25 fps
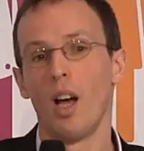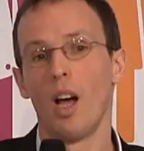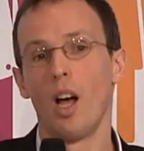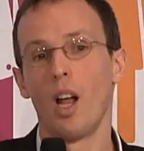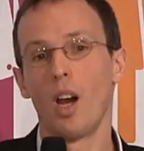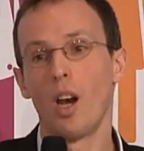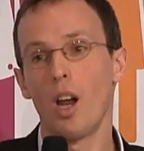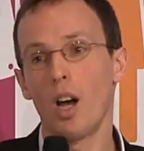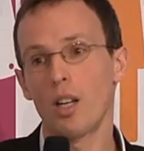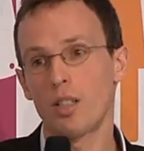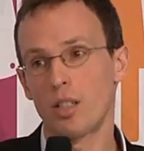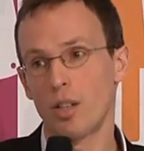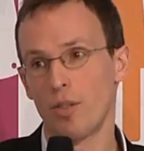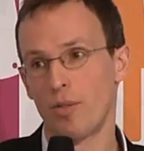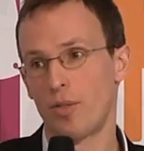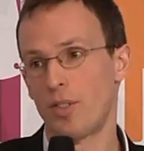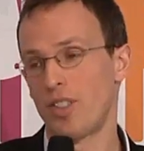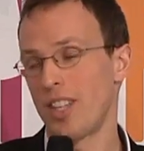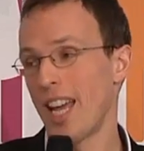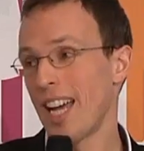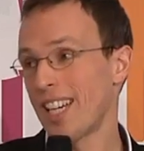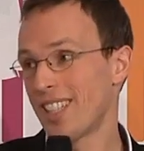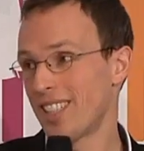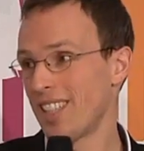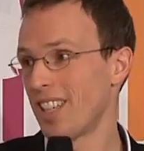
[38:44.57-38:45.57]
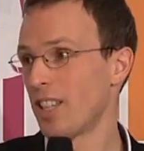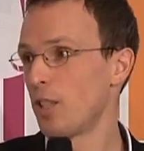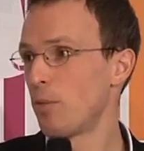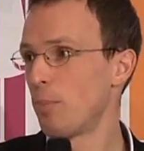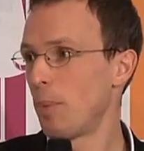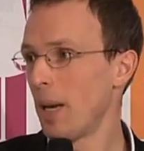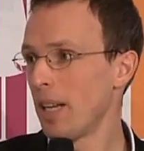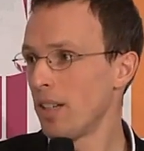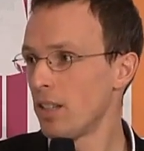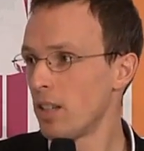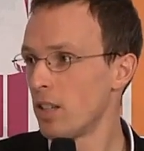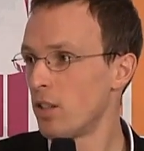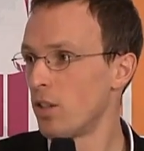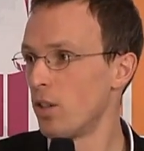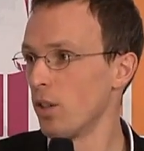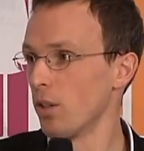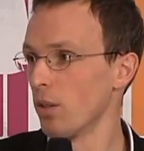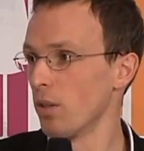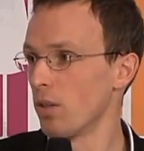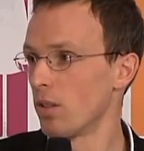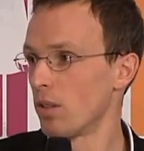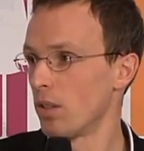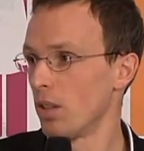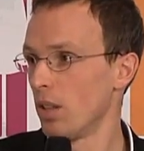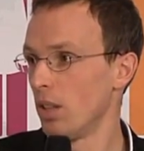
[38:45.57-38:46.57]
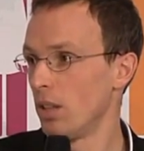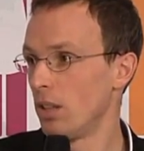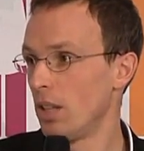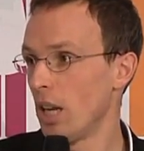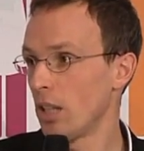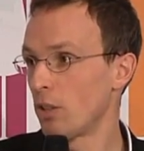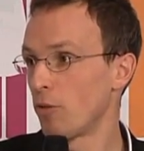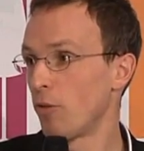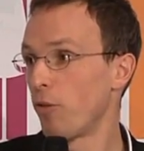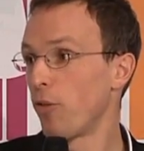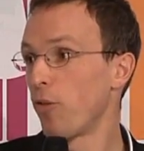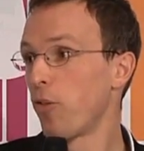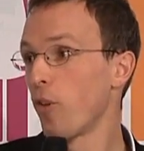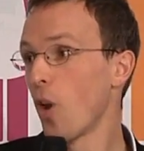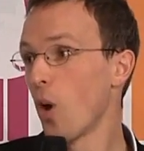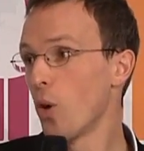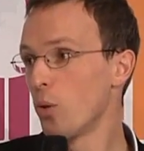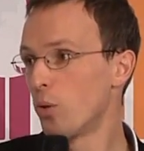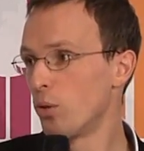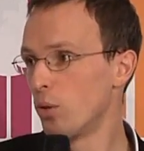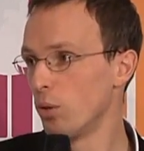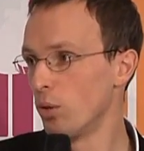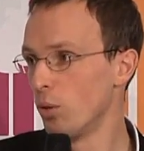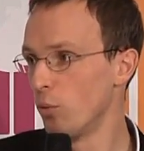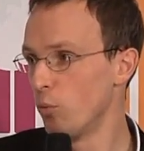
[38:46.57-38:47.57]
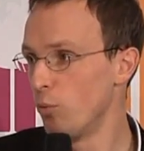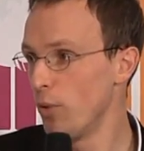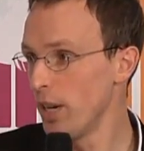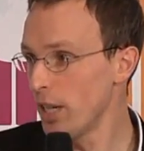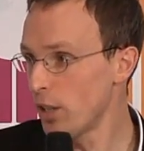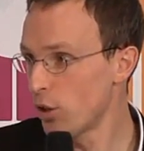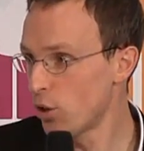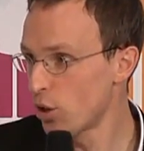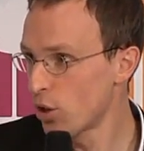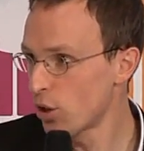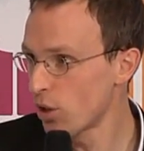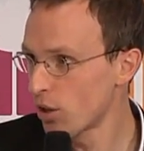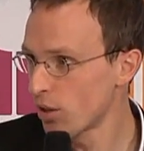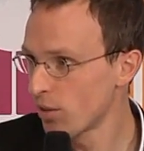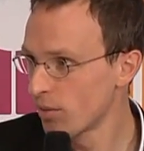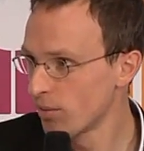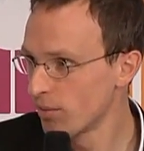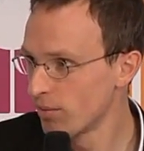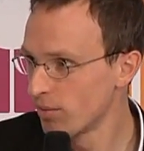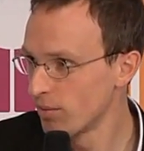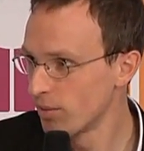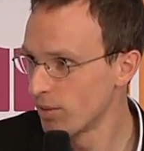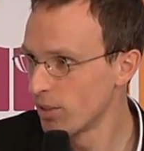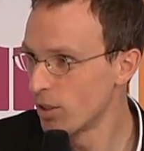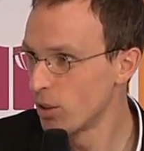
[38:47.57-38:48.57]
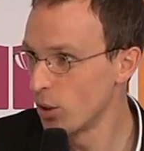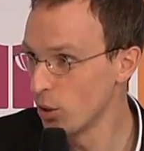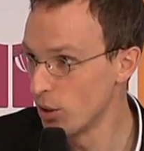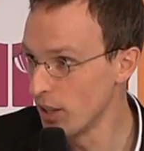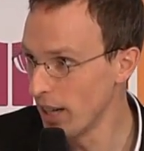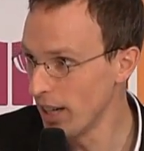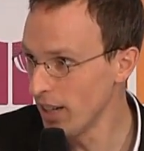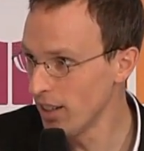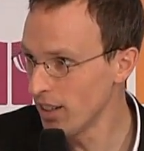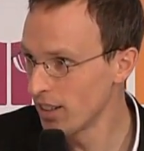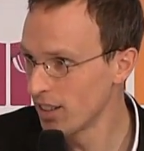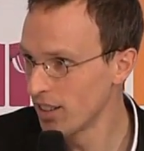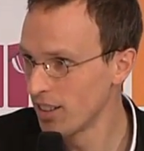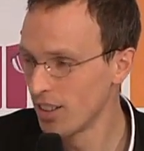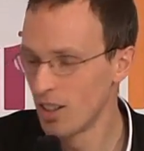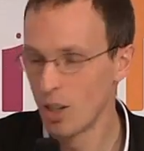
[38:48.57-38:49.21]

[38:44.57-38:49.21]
a lot of tax expenditures that flow to the rich today.